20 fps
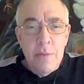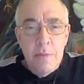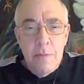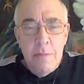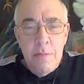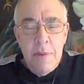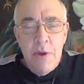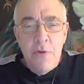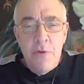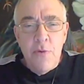
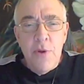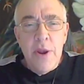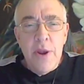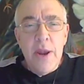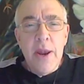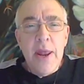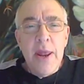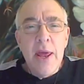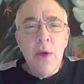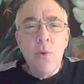be
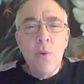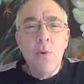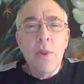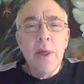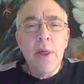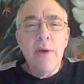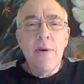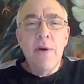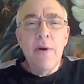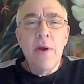treated
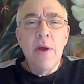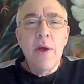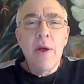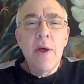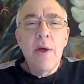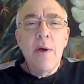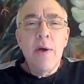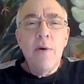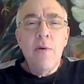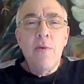equally,
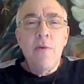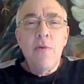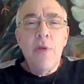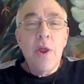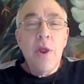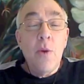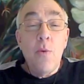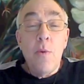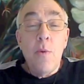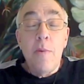that
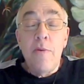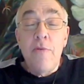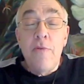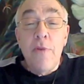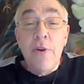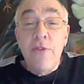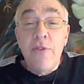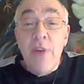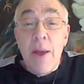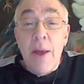a woman, for
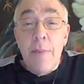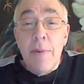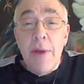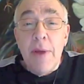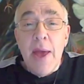example,